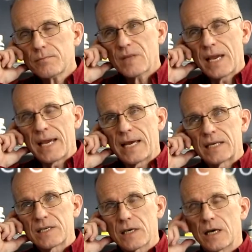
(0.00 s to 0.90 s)

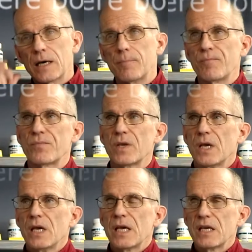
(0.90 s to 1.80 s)
And
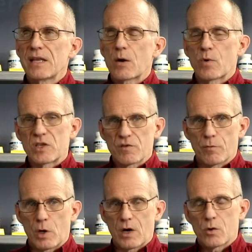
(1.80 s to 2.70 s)
in that
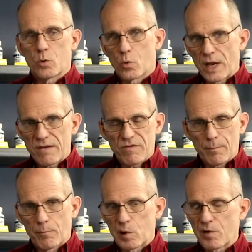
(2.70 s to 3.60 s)
reservoir, right
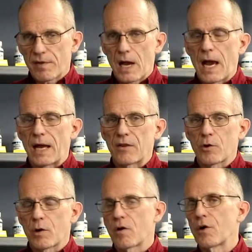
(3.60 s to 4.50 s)
from birth on, there
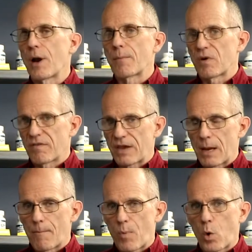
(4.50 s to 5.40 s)
are a number of
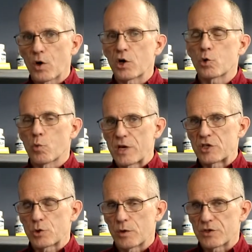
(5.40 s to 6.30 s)
important
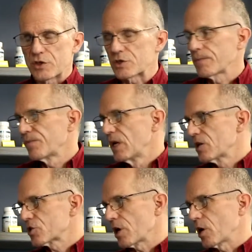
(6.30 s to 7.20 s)
resources,
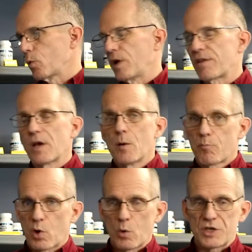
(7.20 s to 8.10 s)
starting with
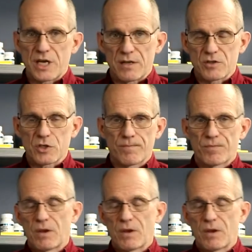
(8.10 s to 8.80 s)
proteins,